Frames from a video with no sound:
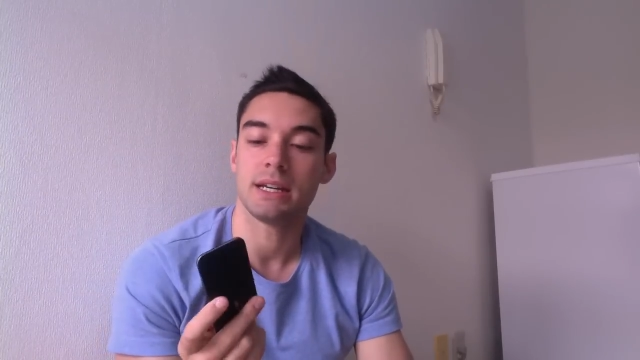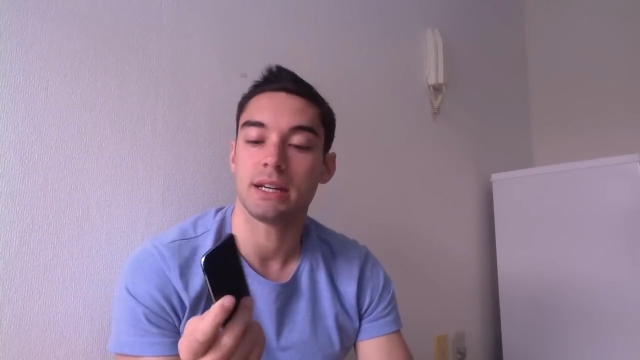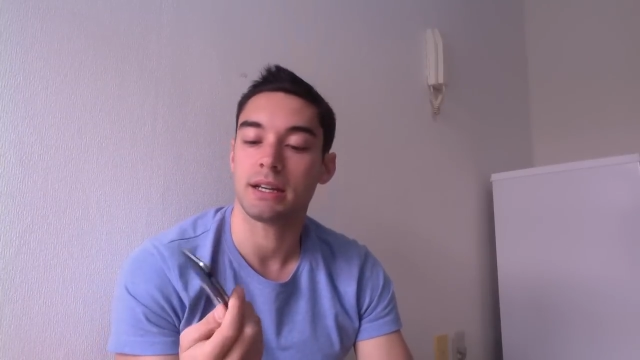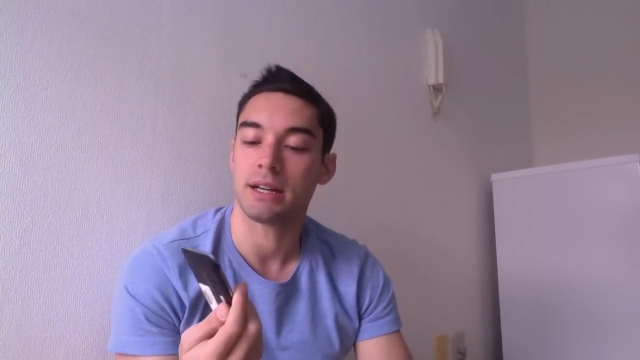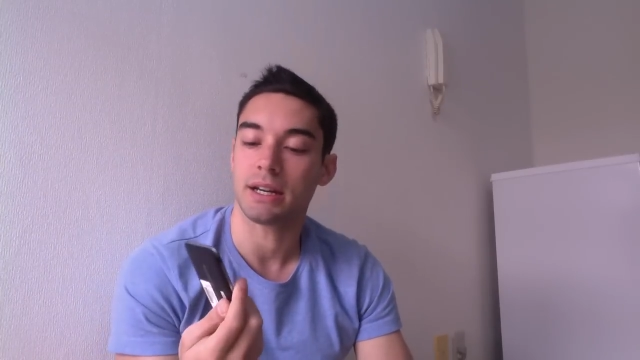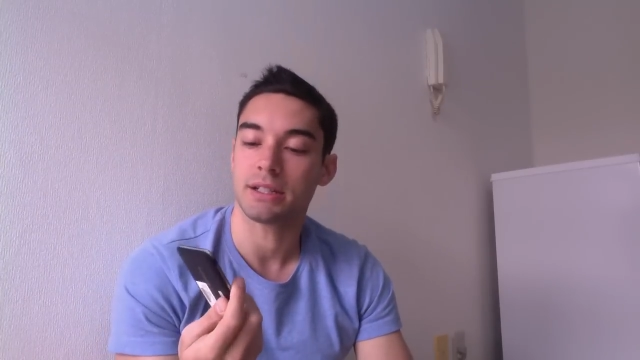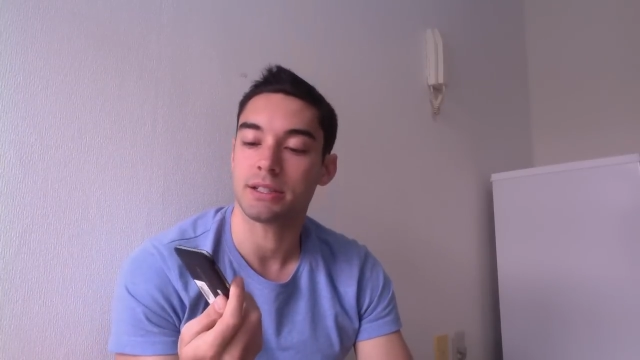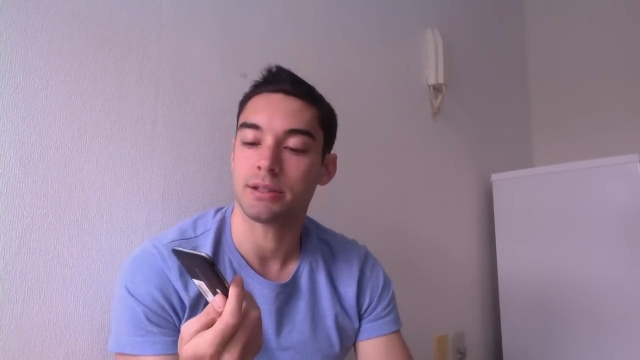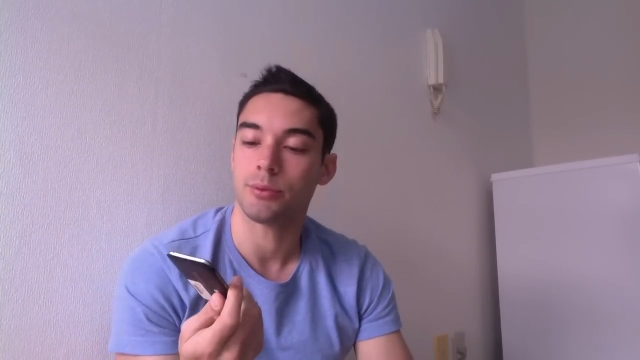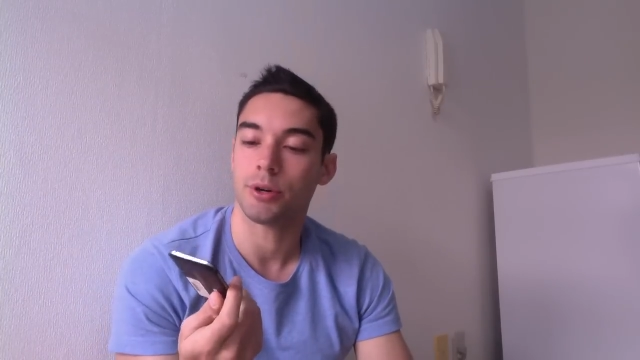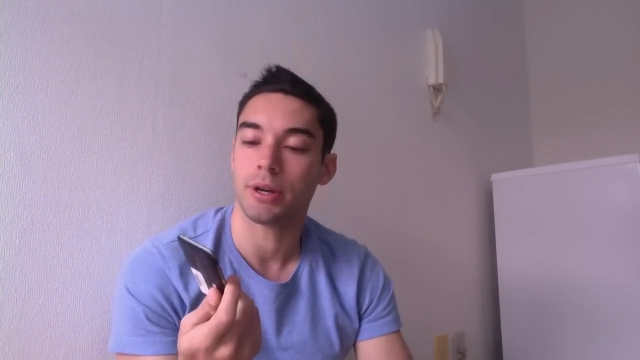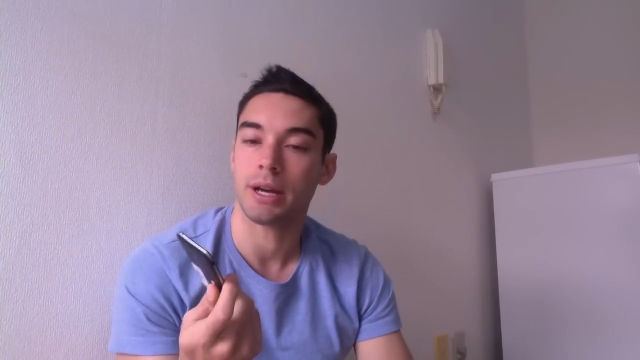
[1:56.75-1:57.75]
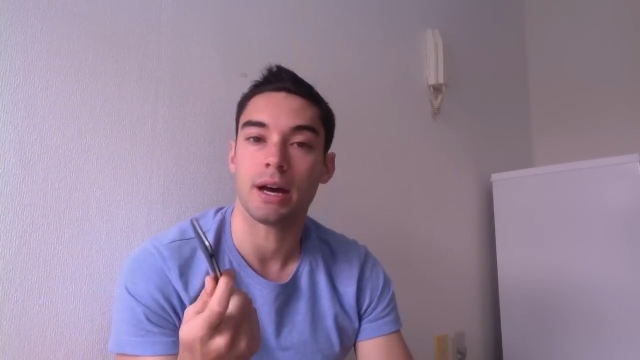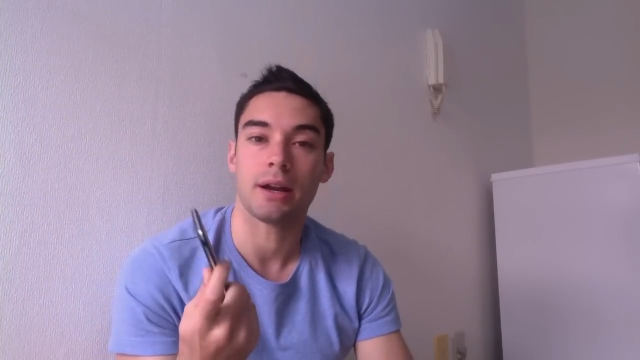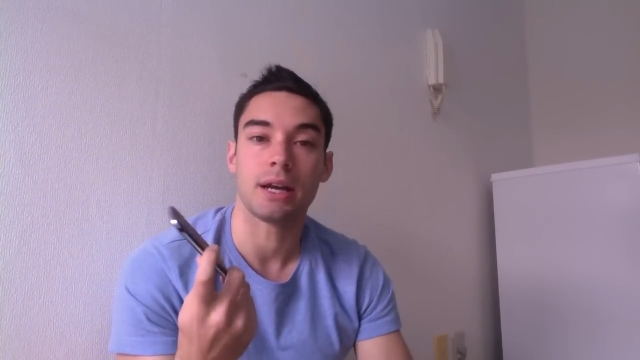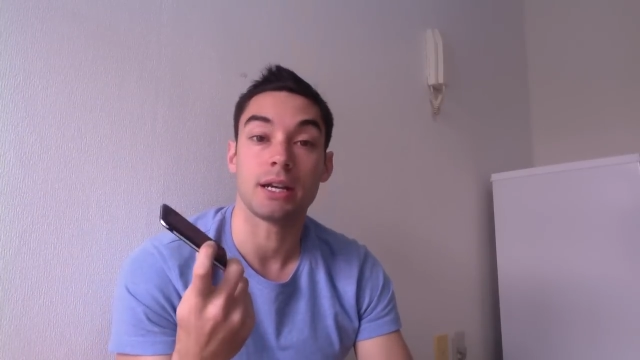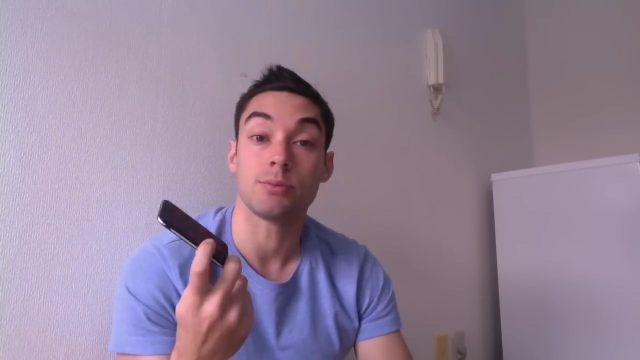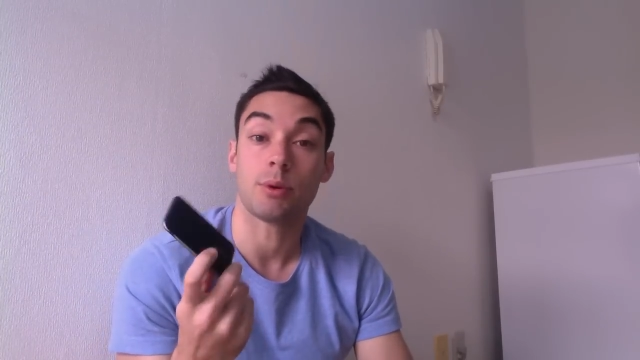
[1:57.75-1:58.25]
it can actually work
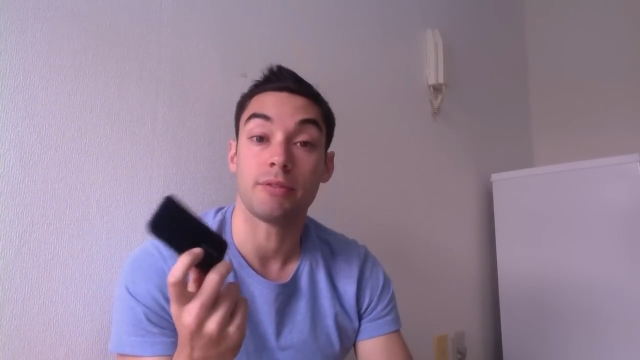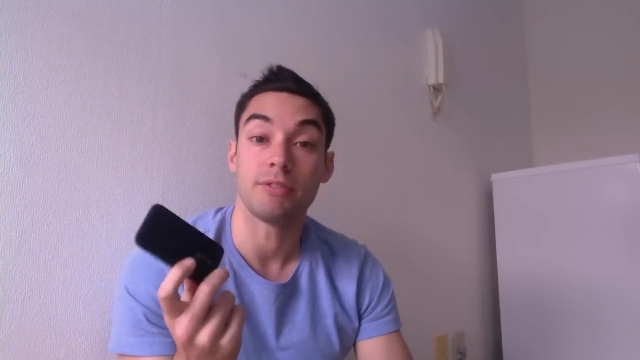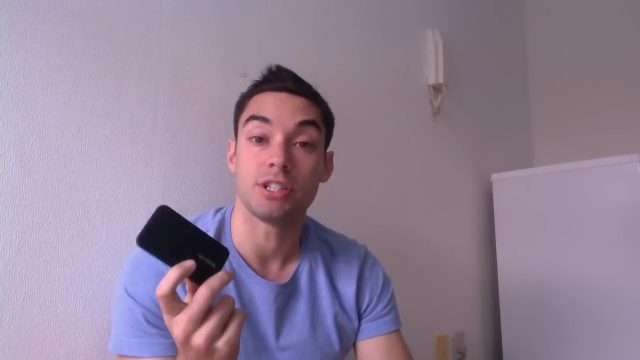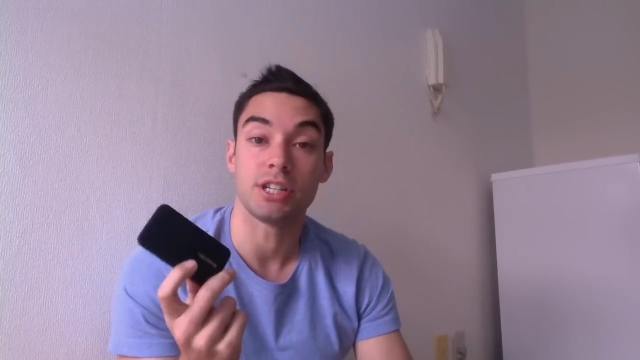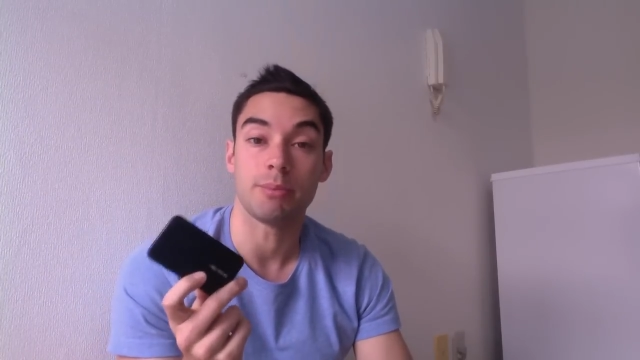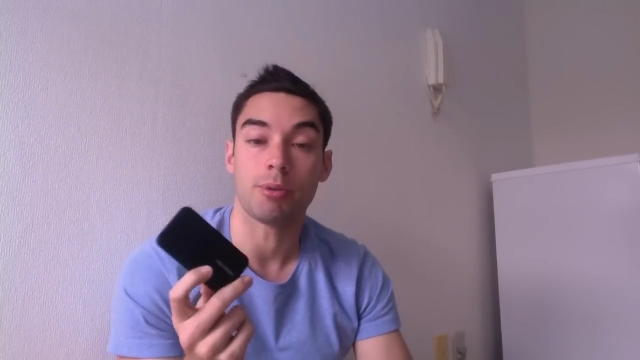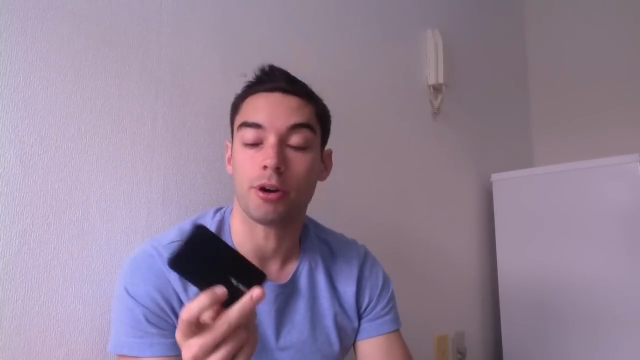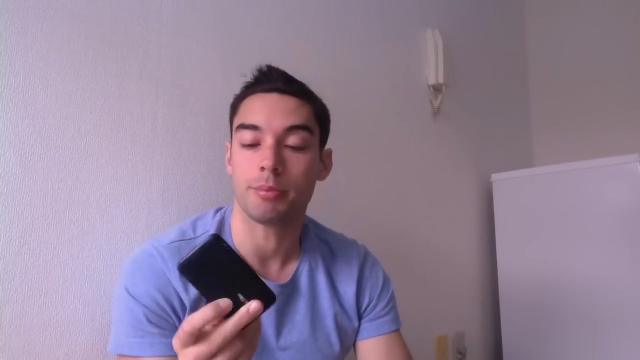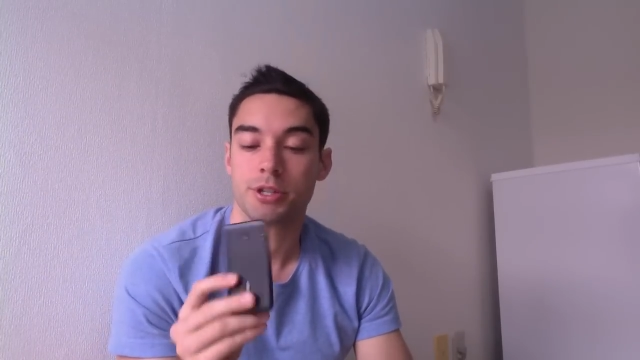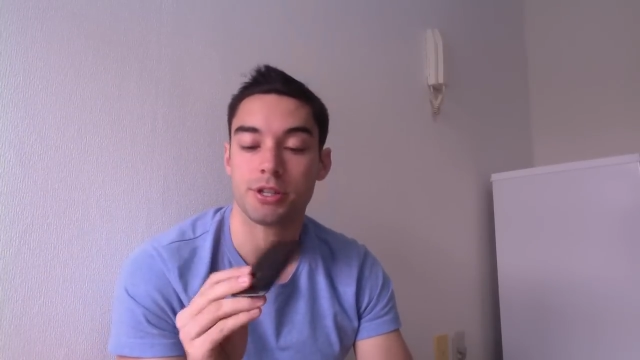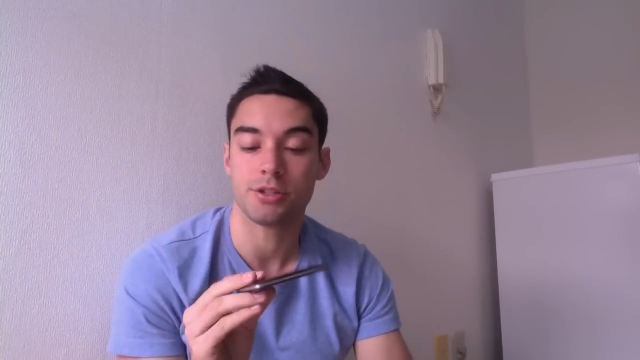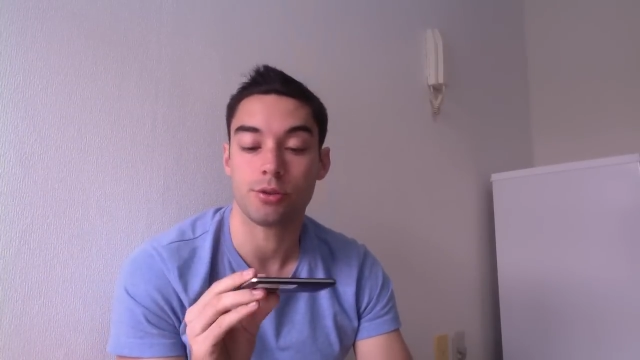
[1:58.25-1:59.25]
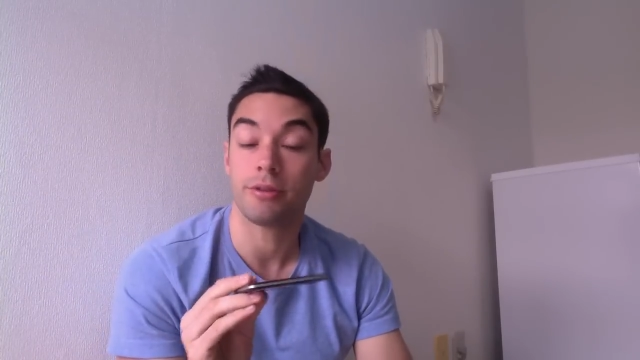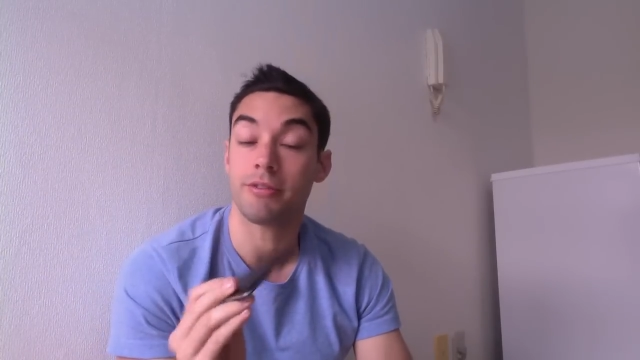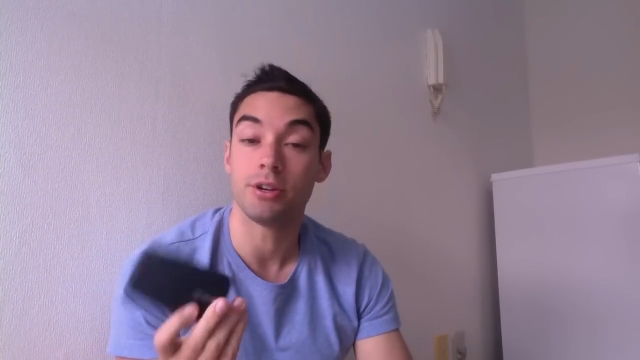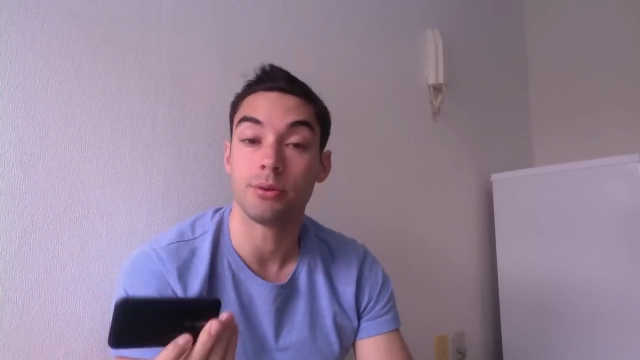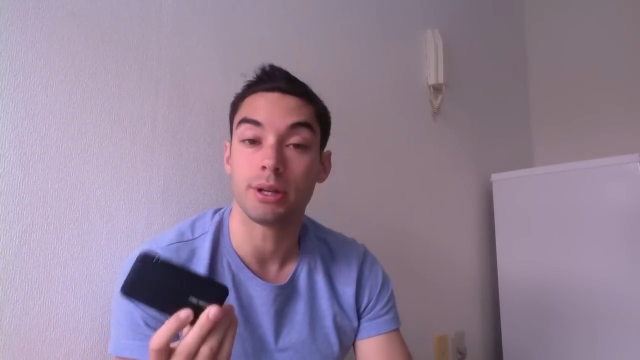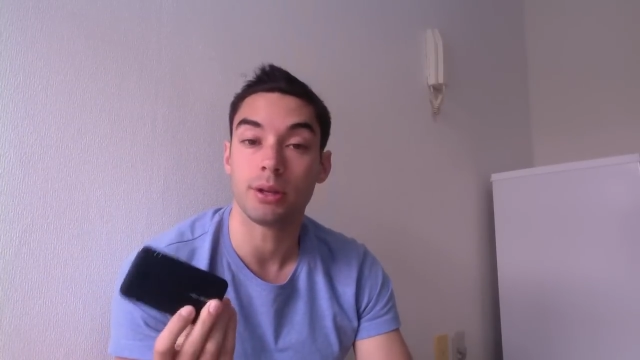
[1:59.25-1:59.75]
out as one of your cheaper options, or if
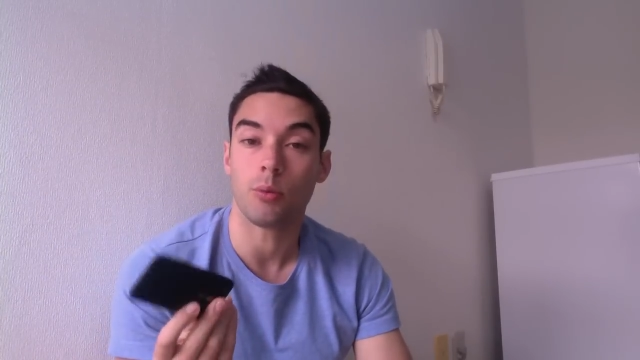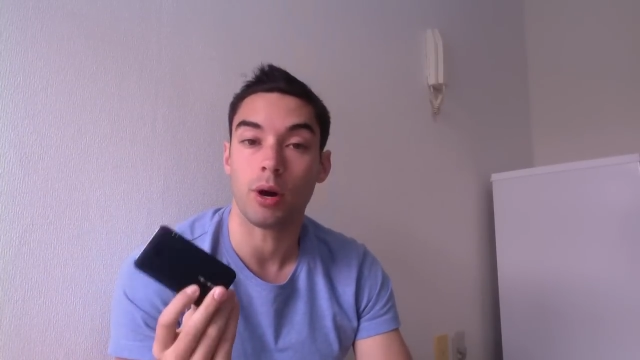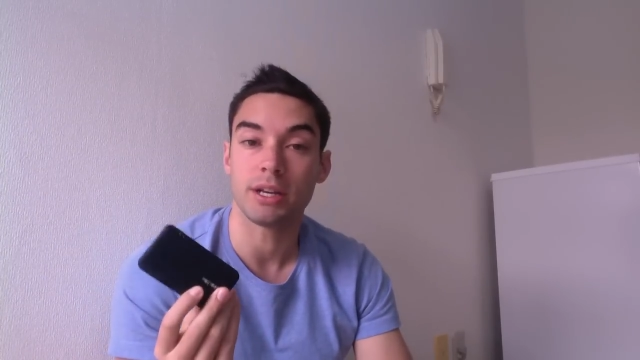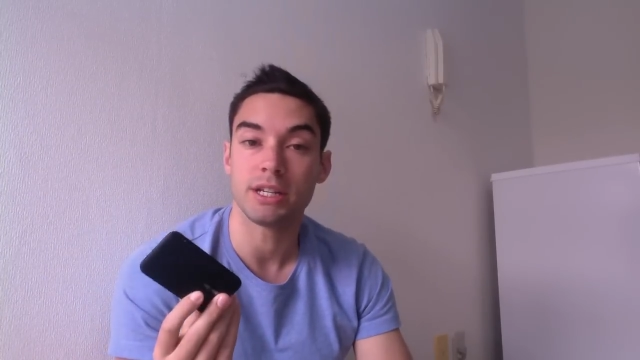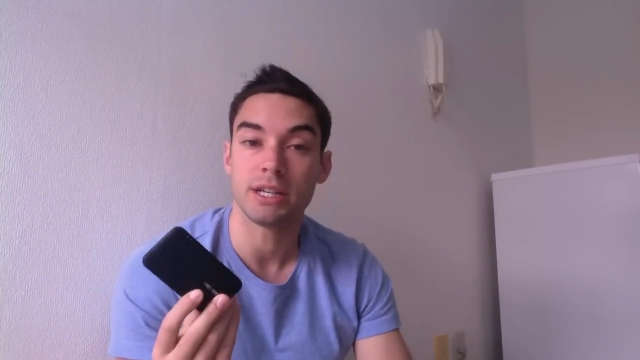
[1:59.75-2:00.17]
you're doing the 1